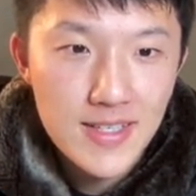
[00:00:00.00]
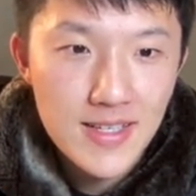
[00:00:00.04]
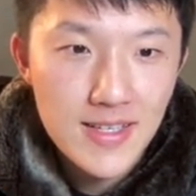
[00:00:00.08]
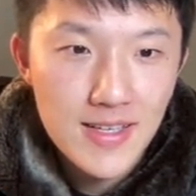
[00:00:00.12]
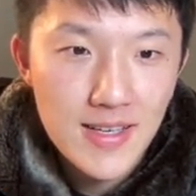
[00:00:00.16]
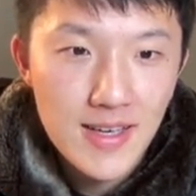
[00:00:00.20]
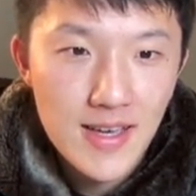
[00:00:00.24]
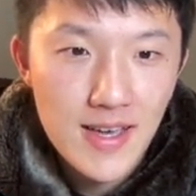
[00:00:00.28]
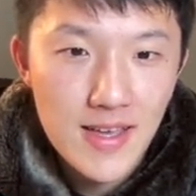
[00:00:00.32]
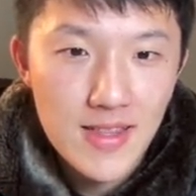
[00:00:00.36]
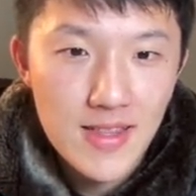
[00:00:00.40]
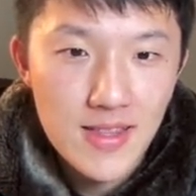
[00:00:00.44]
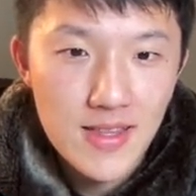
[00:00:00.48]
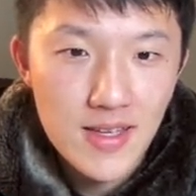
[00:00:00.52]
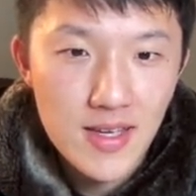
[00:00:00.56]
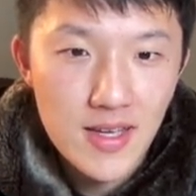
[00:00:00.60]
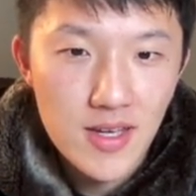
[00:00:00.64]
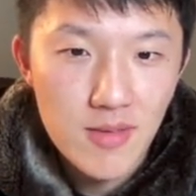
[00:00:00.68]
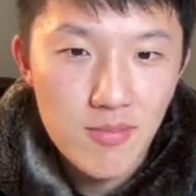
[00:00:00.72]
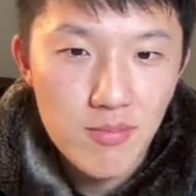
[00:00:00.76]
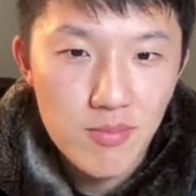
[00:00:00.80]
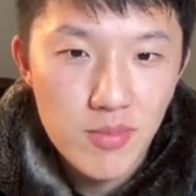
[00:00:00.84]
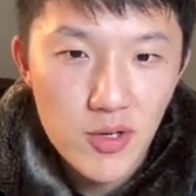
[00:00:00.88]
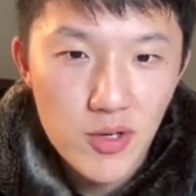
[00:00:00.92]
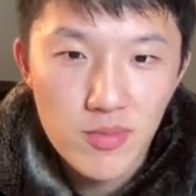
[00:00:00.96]
And
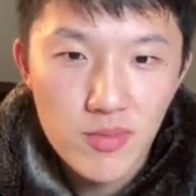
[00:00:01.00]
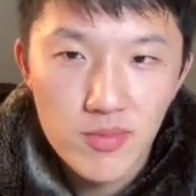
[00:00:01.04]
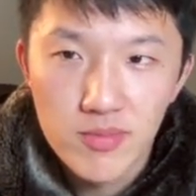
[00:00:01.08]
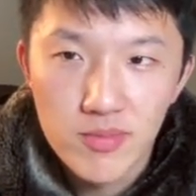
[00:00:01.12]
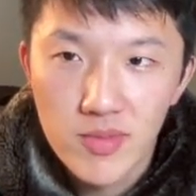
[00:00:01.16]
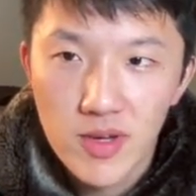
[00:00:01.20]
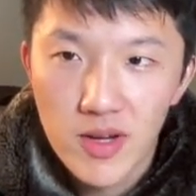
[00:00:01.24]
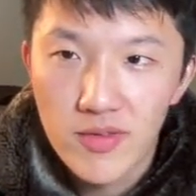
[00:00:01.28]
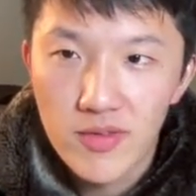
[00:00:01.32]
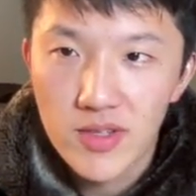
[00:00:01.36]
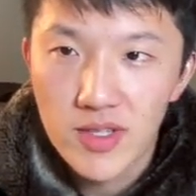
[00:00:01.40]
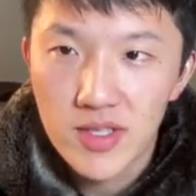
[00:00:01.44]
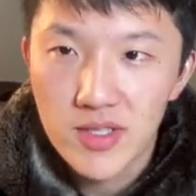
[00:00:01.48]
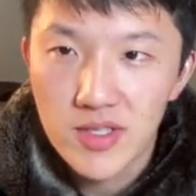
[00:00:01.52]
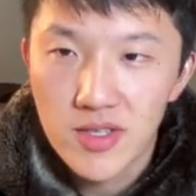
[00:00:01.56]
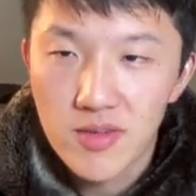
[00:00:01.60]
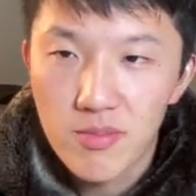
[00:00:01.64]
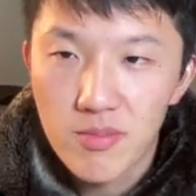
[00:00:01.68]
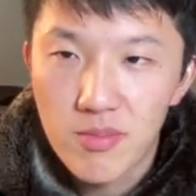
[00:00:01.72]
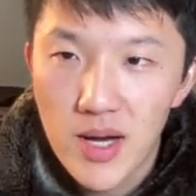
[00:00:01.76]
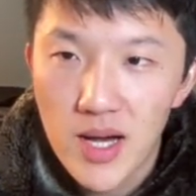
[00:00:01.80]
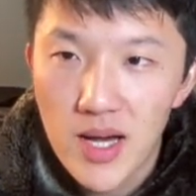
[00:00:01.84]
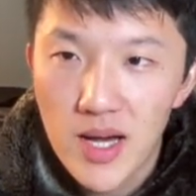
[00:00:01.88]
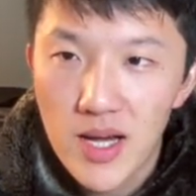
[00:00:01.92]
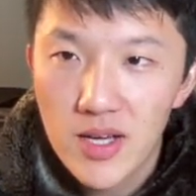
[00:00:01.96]
then boom, everything's
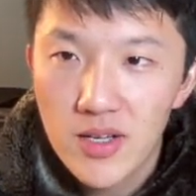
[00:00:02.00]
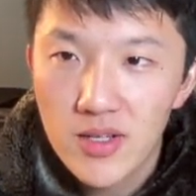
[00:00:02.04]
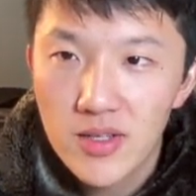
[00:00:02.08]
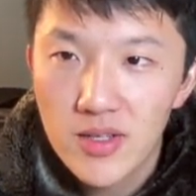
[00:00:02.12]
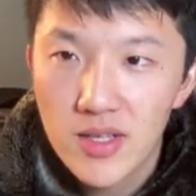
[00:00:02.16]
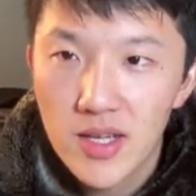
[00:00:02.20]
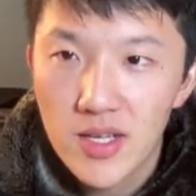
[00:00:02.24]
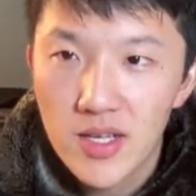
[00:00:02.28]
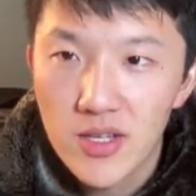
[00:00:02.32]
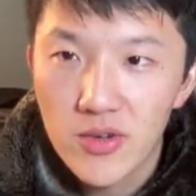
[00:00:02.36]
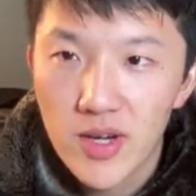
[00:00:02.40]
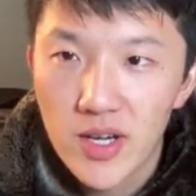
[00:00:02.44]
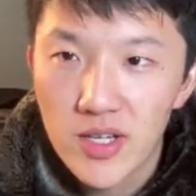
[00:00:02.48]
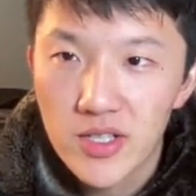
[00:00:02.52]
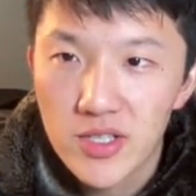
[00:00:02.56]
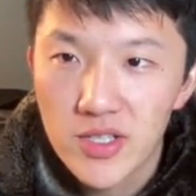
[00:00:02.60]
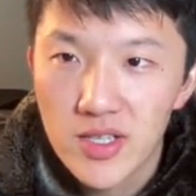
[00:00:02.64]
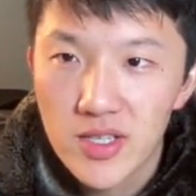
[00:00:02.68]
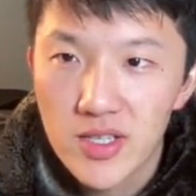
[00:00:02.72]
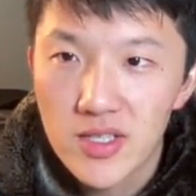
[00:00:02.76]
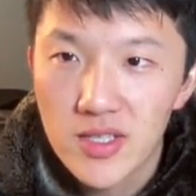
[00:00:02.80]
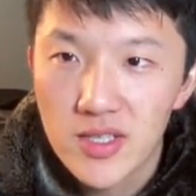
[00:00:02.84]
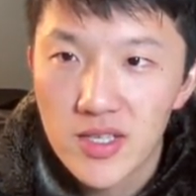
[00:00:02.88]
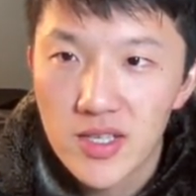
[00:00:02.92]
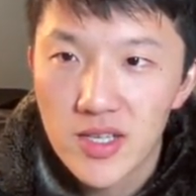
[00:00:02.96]
compiled and you'll
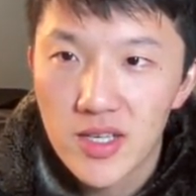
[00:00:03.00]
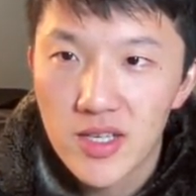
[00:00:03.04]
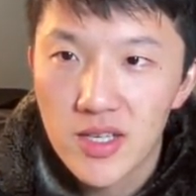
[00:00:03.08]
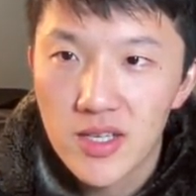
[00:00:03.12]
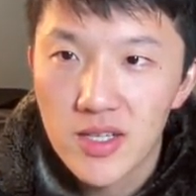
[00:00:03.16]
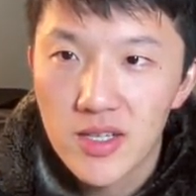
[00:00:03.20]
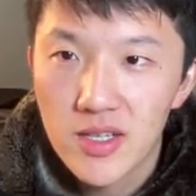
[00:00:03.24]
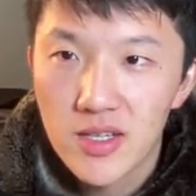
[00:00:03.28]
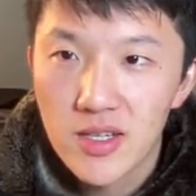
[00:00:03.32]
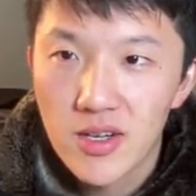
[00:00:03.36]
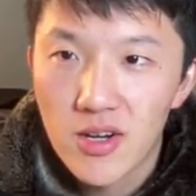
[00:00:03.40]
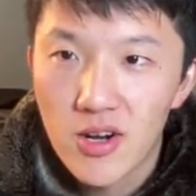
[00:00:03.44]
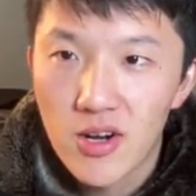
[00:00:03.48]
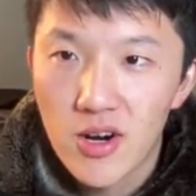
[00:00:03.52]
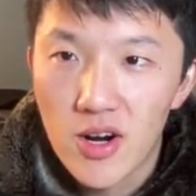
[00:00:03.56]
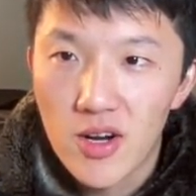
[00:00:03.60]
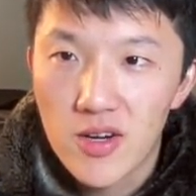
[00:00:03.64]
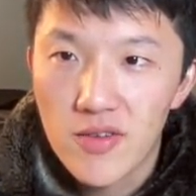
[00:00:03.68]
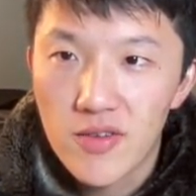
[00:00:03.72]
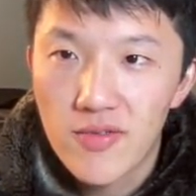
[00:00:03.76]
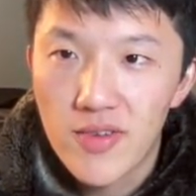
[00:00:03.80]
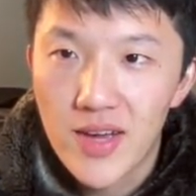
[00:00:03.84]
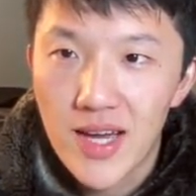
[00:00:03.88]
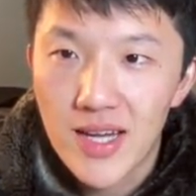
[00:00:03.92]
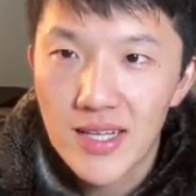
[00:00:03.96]
actually see
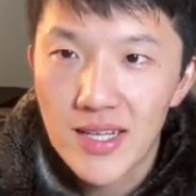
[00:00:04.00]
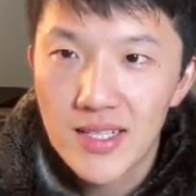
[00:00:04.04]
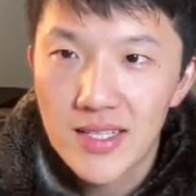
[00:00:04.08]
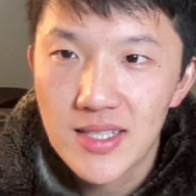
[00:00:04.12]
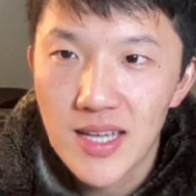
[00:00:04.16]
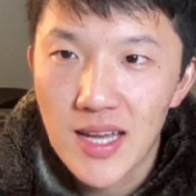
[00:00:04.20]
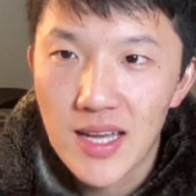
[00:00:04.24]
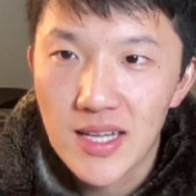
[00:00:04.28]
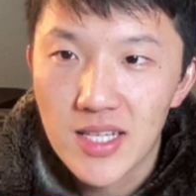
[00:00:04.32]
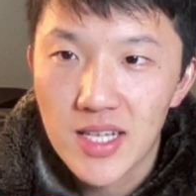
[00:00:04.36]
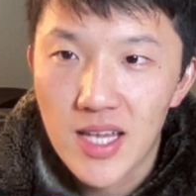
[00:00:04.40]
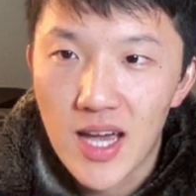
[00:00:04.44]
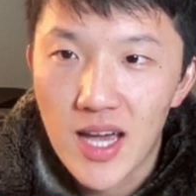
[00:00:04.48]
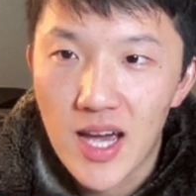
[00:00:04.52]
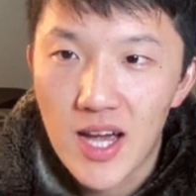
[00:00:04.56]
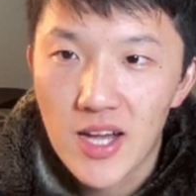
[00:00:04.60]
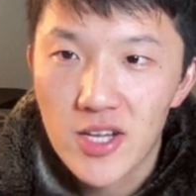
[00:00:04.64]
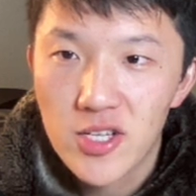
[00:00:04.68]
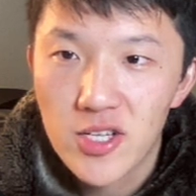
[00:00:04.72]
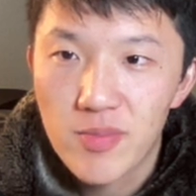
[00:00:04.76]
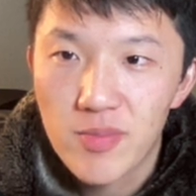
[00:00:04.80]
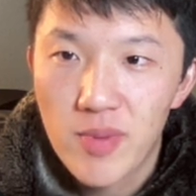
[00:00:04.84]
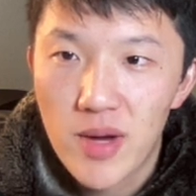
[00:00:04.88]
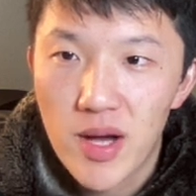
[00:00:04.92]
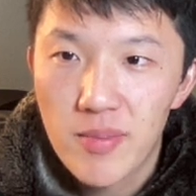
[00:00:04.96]
artifacts and
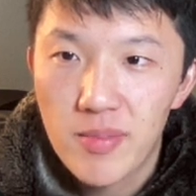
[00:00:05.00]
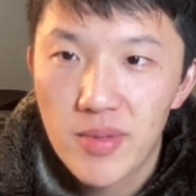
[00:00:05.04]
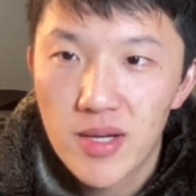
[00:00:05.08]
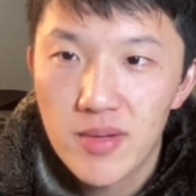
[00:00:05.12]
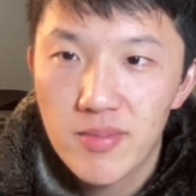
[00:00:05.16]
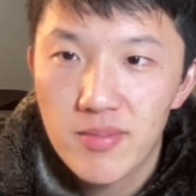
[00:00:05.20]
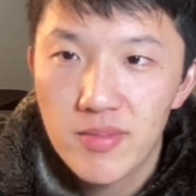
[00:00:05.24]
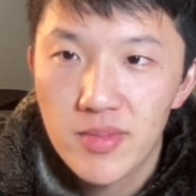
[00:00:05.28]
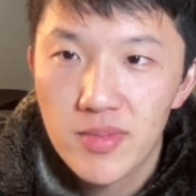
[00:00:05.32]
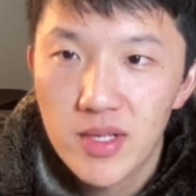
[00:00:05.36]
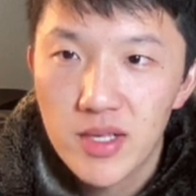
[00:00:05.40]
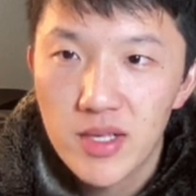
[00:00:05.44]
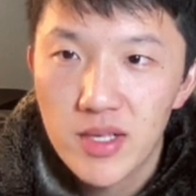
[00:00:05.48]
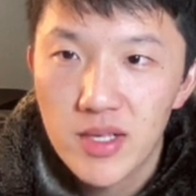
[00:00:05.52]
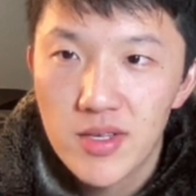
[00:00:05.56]
cache pop up.